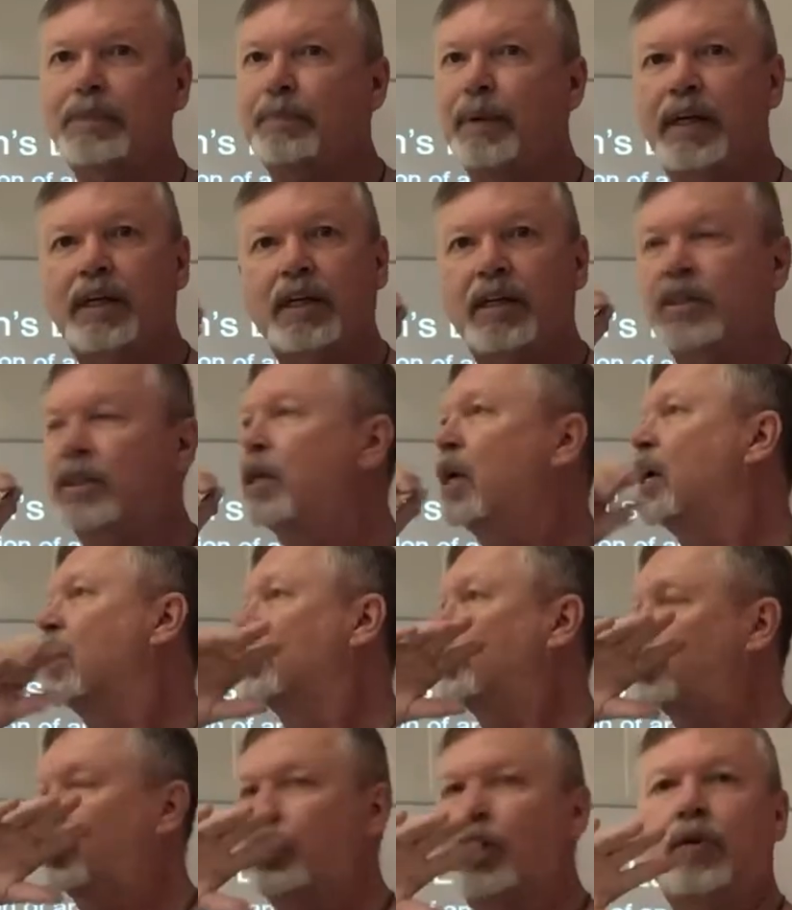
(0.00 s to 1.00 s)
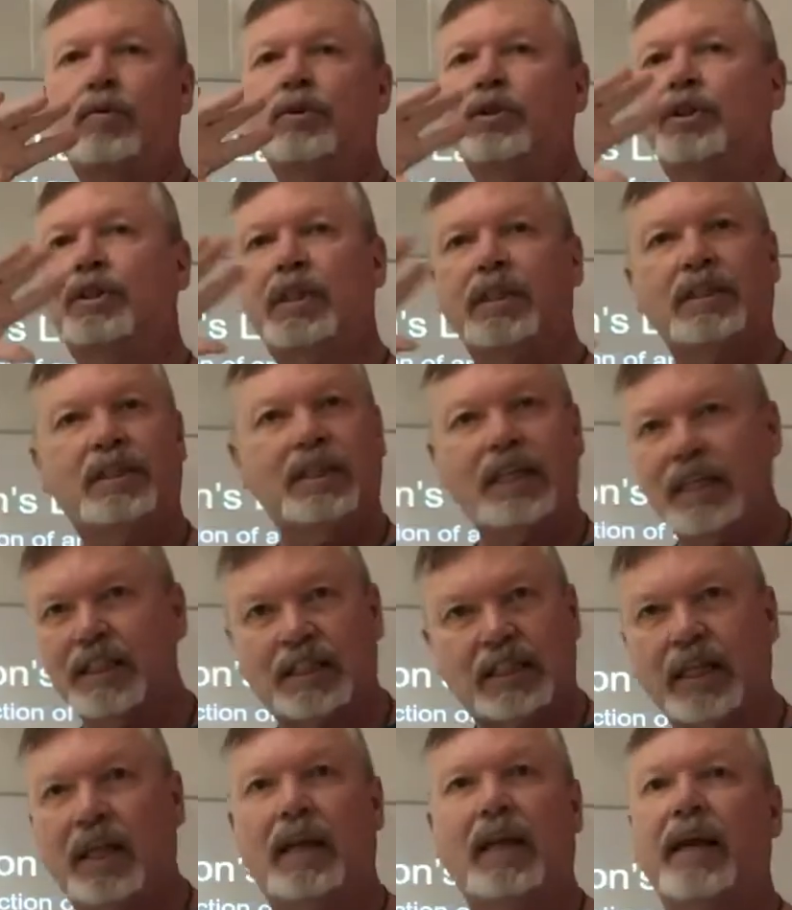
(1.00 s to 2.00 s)
Because students
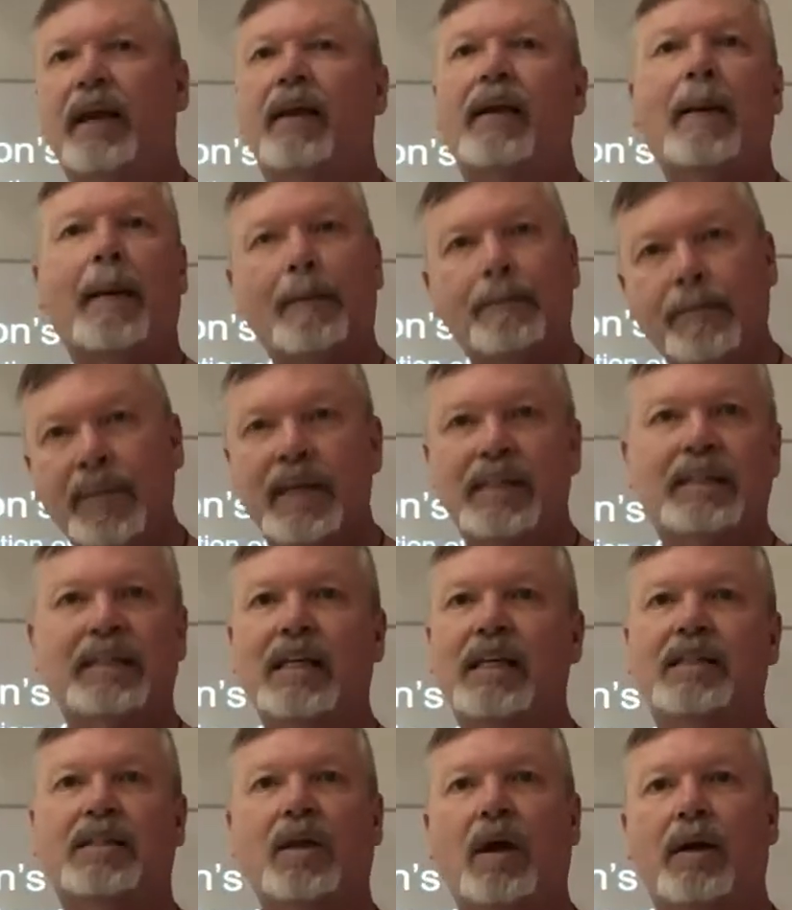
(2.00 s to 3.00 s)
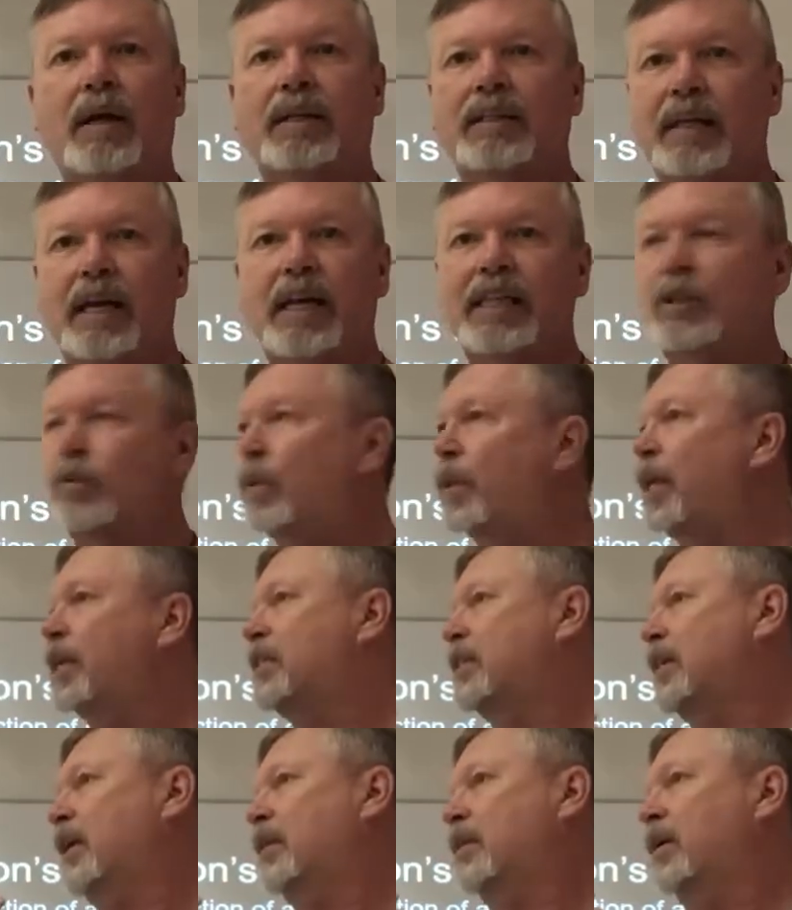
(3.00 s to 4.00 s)
consistently miss this on a test when they
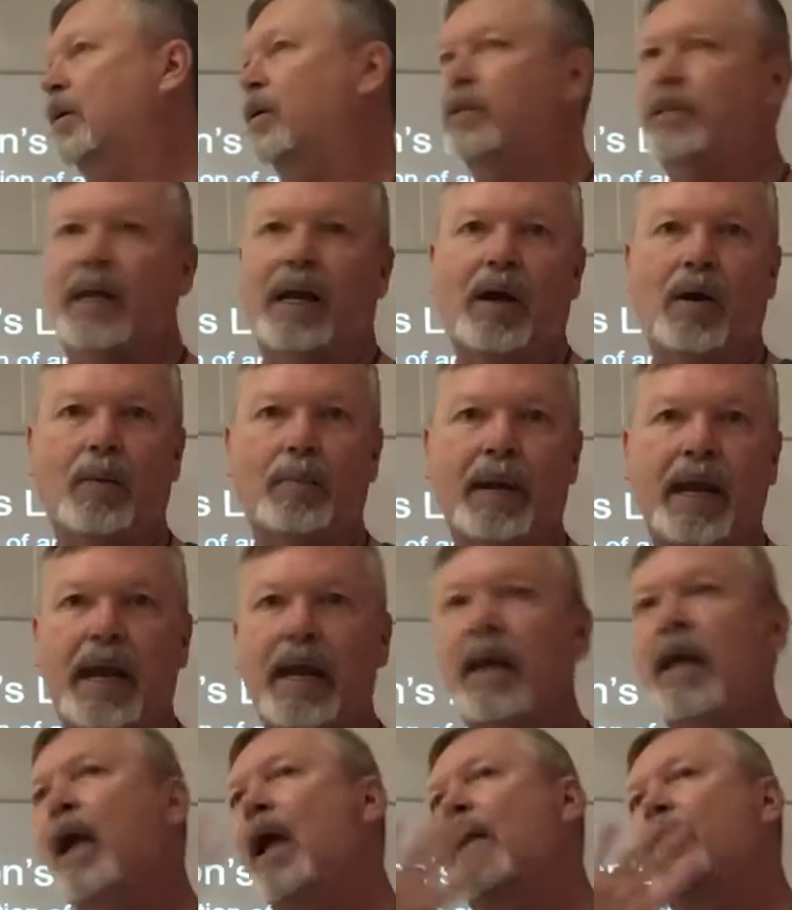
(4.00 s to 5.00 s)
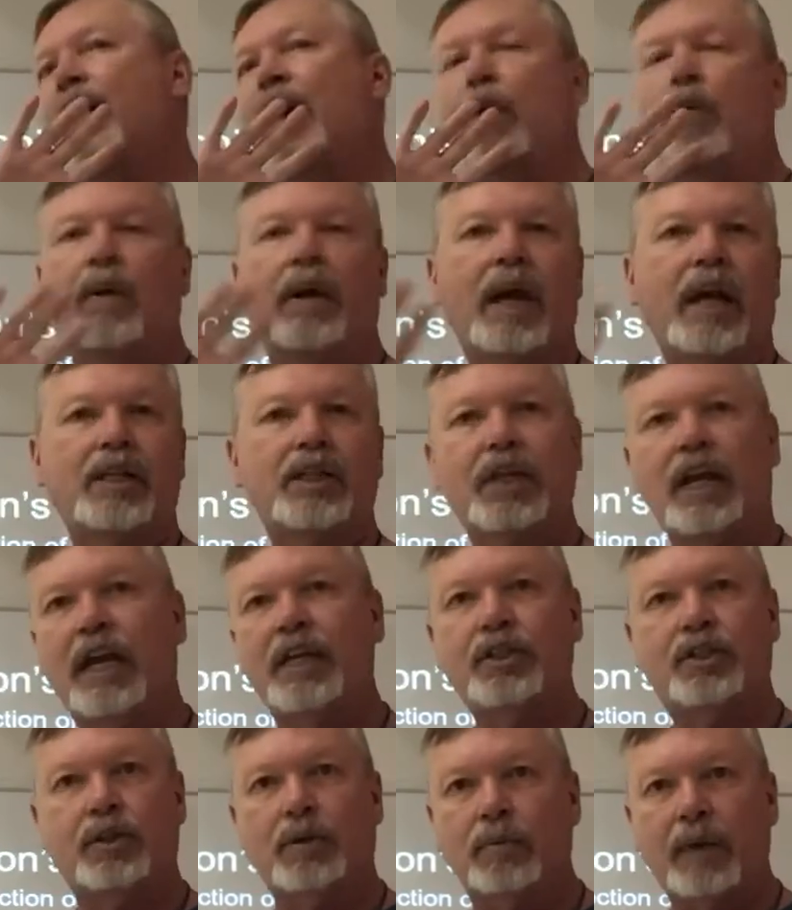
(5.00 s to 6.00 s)
sit there and tell me that when I
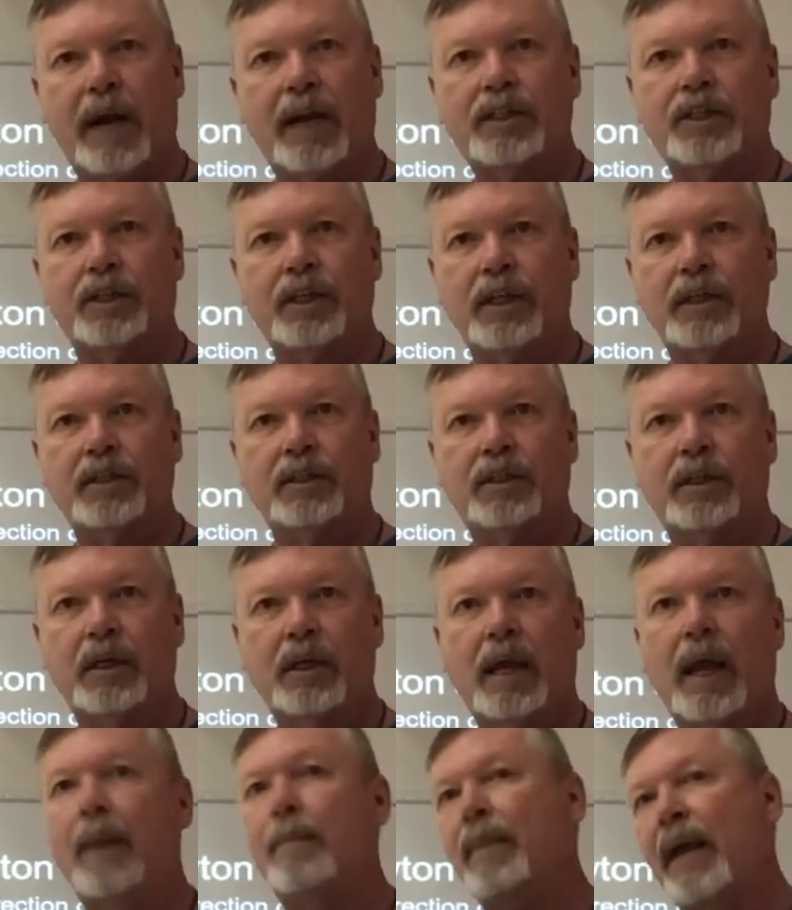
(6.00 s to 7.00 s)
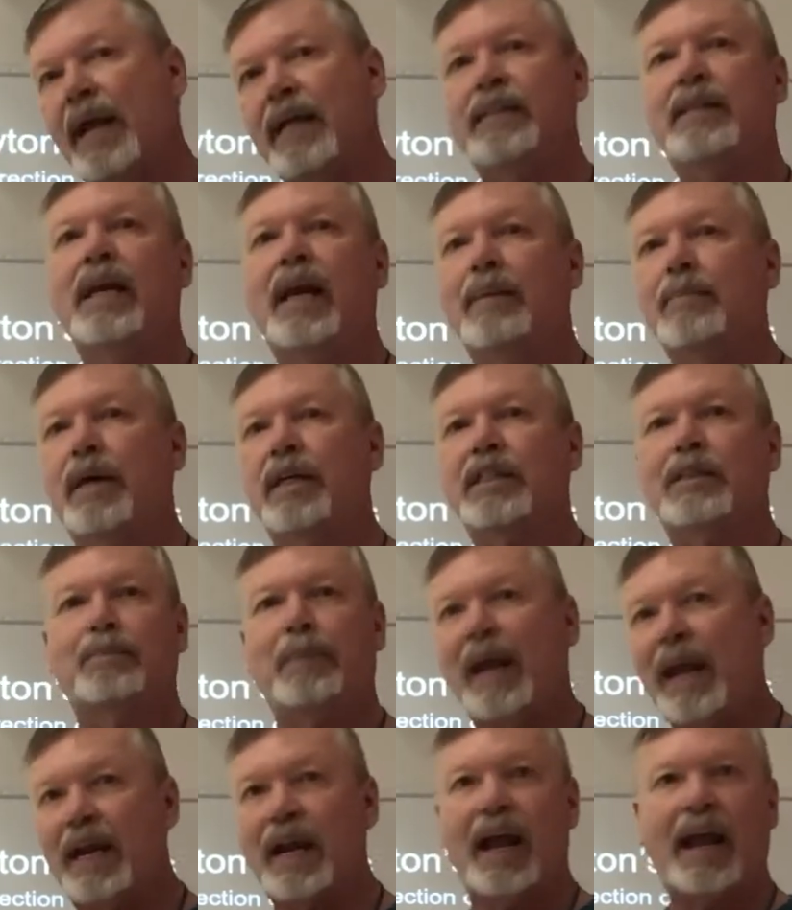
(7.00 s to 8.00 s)
change directions and maintain my
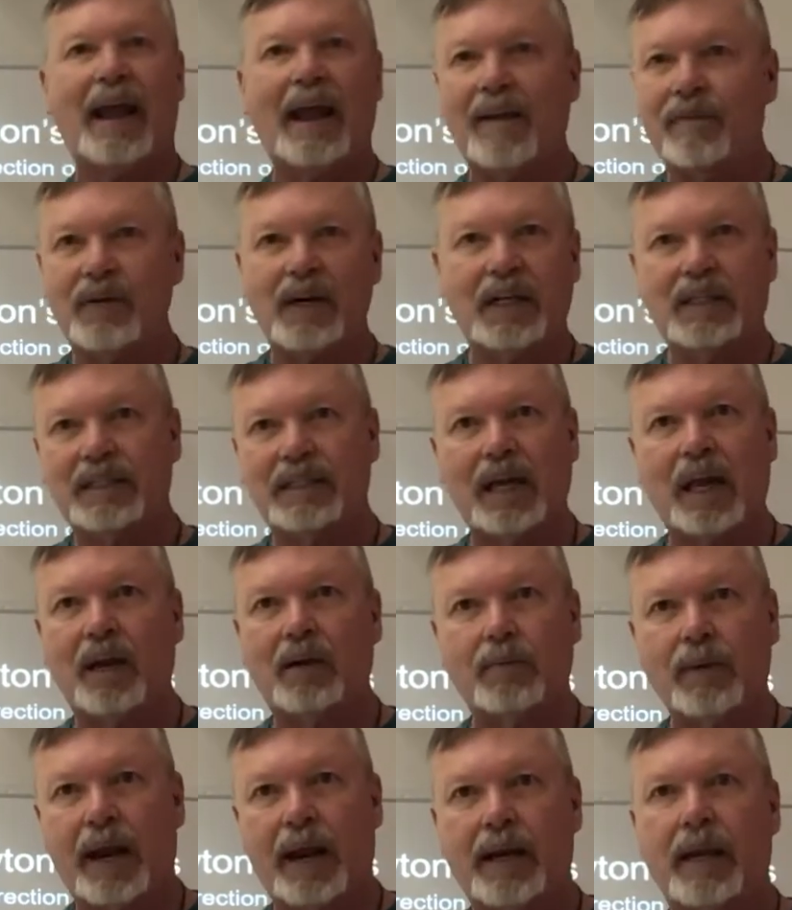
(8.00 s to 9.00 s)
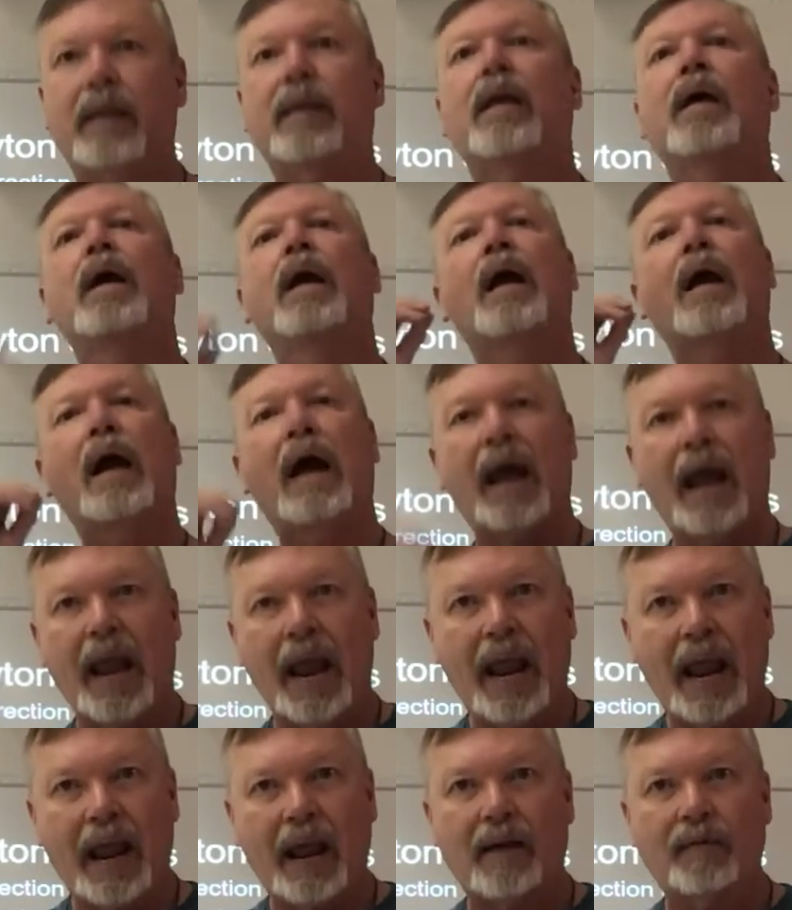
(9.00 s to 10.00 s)
speed, I haven't accelerated. I
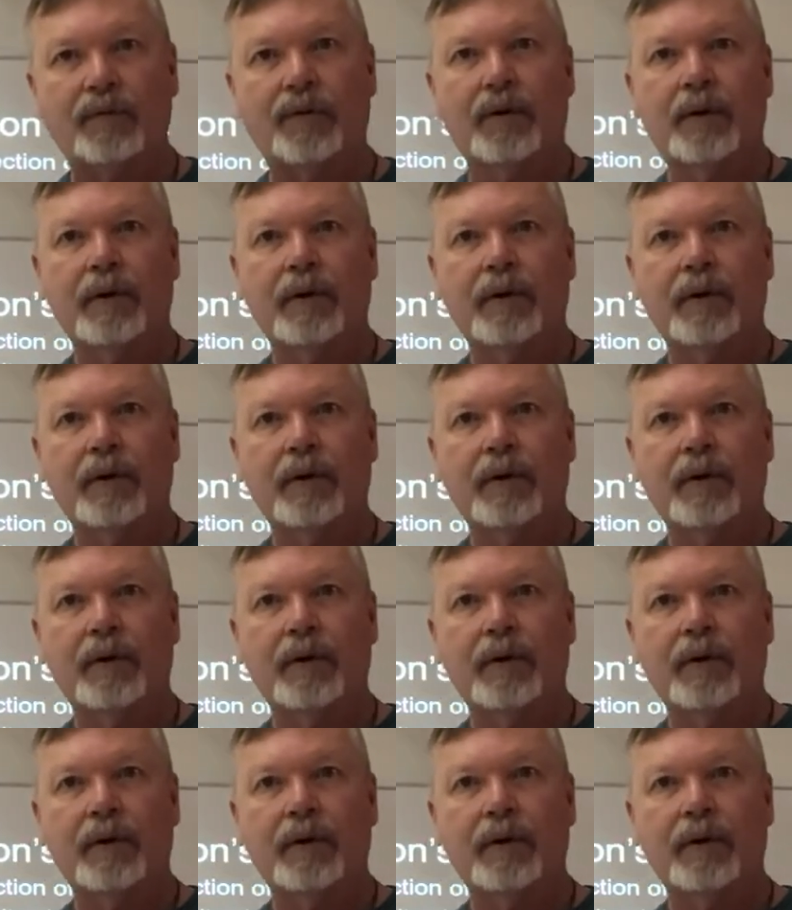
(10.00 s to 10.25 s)
have.